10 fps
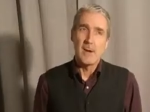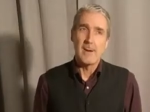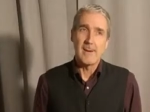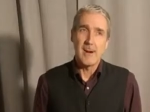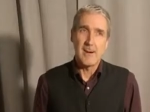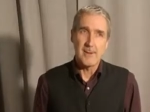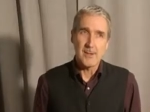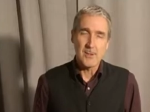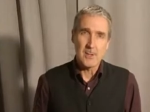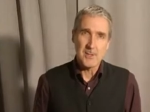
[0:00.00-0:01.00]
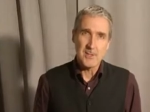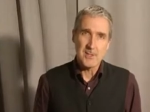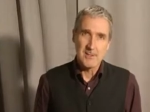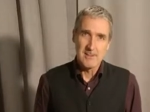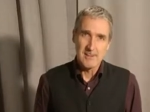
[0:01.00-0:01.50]
Uh, I've
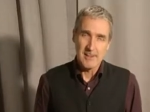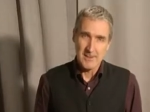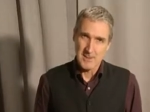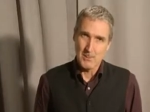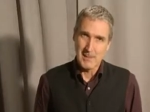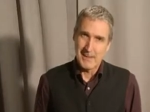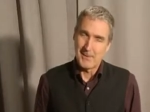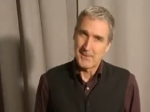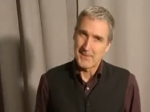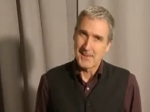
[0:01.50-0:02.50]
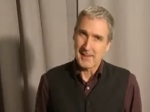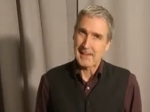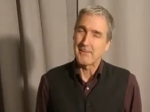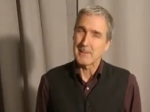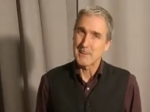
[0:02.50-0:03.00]
acknowledged elsewhere that the
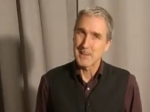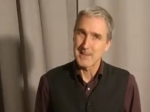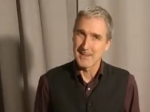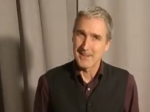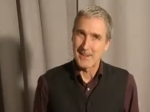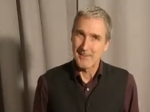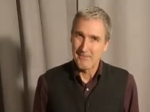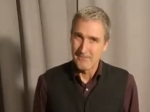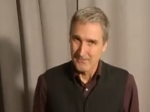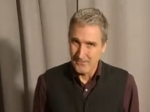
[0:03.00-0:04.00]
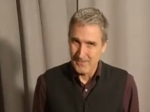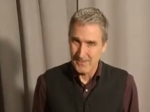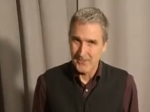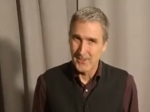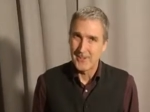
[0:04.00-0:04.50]
cleverest person I
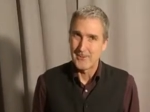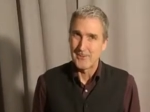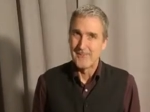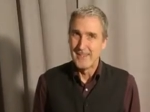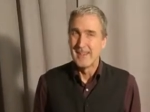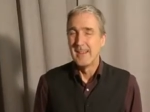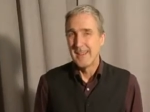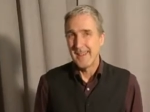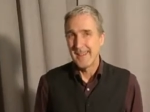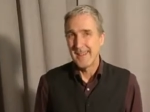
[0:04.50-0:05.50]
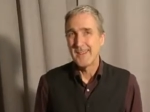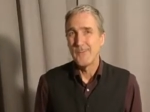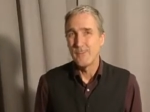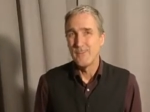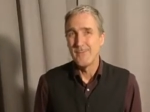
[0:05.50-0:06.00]
have known it,
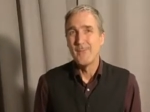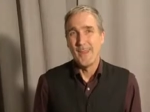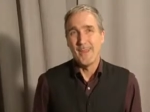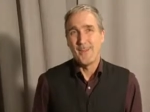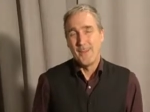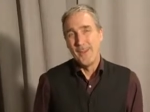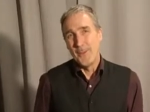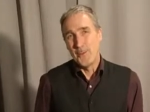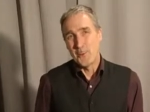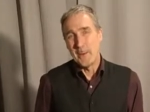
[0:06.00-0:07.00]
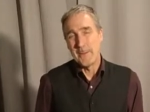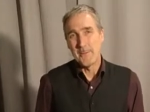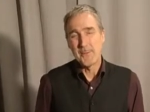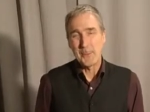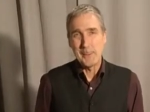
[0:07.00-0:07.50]
throughout
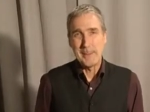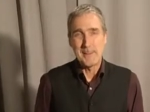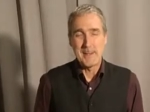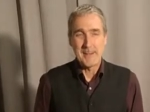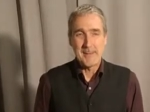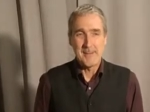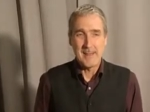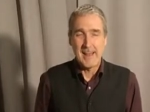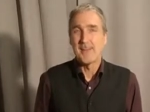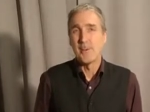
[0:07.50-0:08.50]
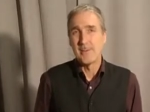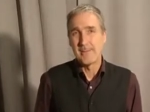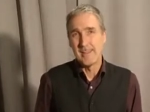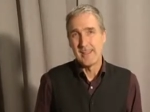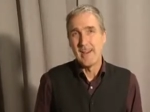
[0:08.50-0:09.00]
throughout my adult
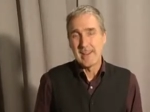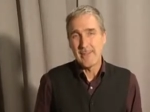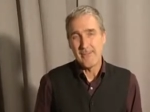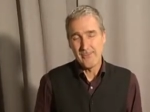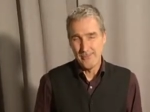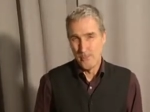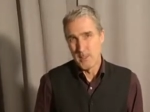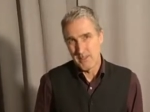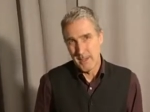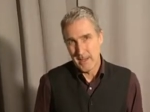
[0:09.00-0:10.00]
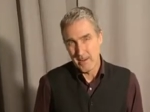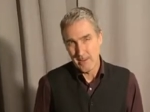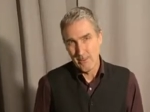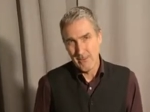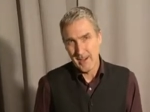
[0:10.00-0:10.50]
life was my
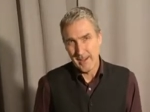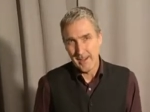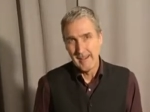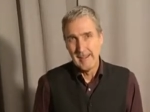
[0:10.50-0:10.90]
uncle Frank.